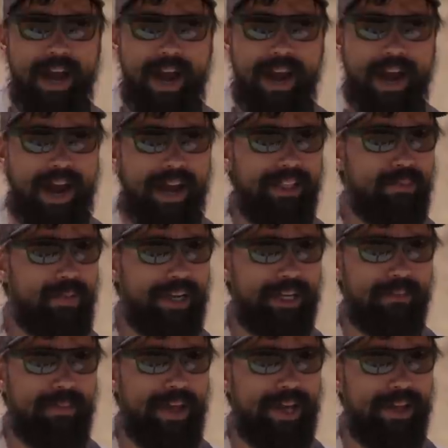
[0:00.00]
I highly
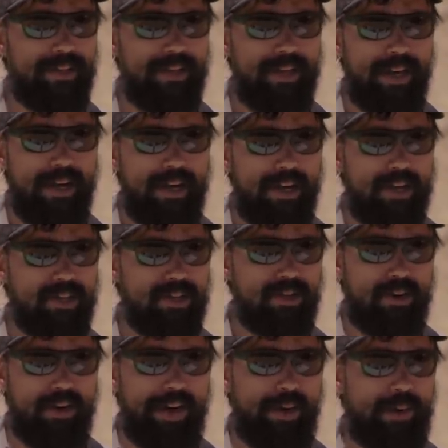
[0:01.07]
recommend
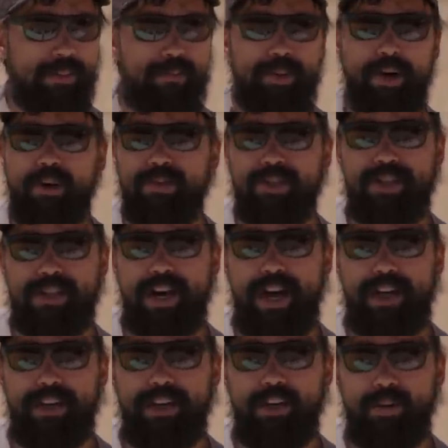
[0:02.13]
starting with bone
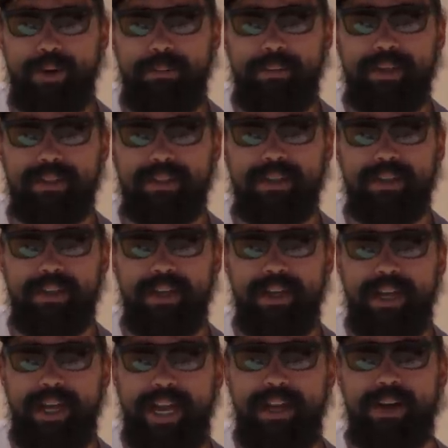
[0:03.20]
stock equipment
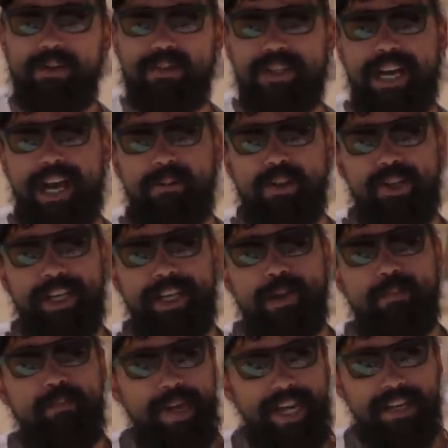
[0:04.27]
and establishing
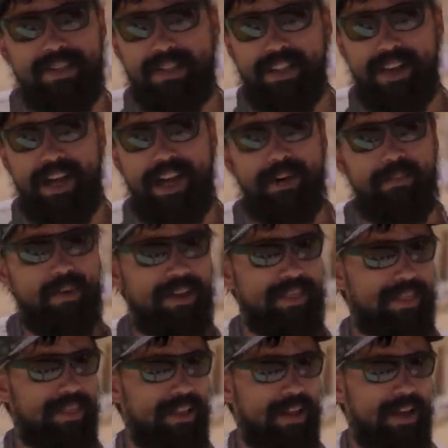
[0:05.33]
a baseline
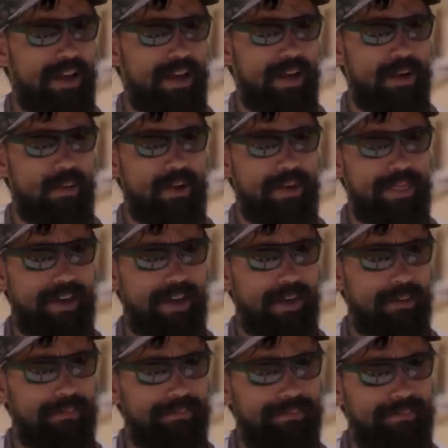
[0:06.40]
with
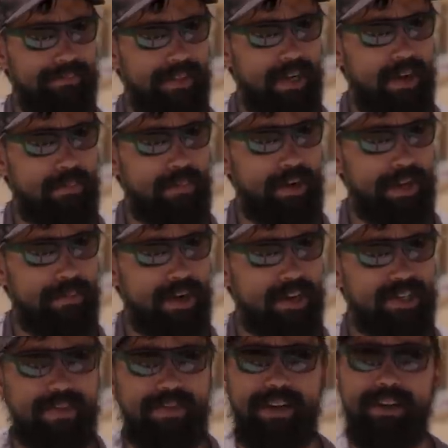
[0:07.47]
you know, pretty
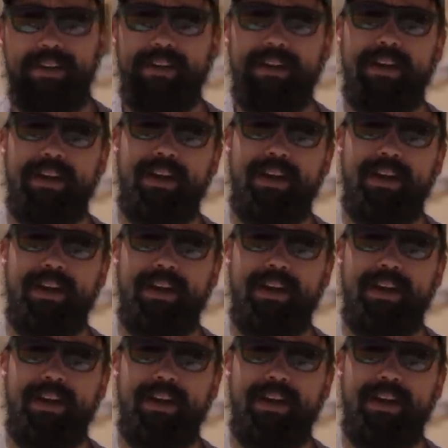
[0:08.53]
much nothing,